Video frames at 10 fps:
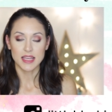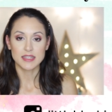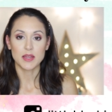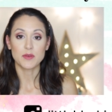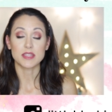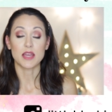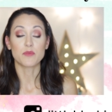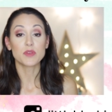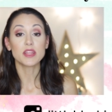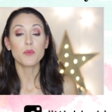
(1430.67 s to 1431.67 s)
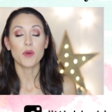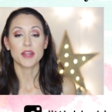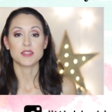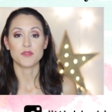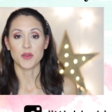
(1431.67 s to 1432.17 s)
sat down because I really
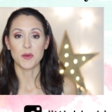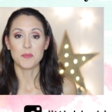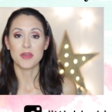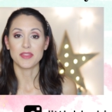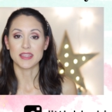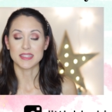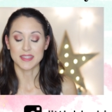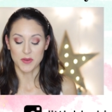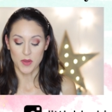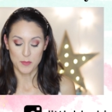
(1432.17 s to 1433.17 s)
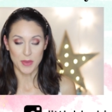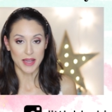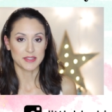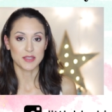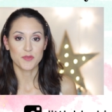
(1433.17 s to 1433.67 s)
wanted to film this little
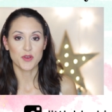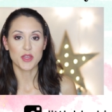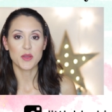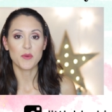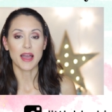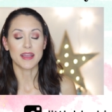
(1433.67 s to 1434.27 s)
unboxing for you.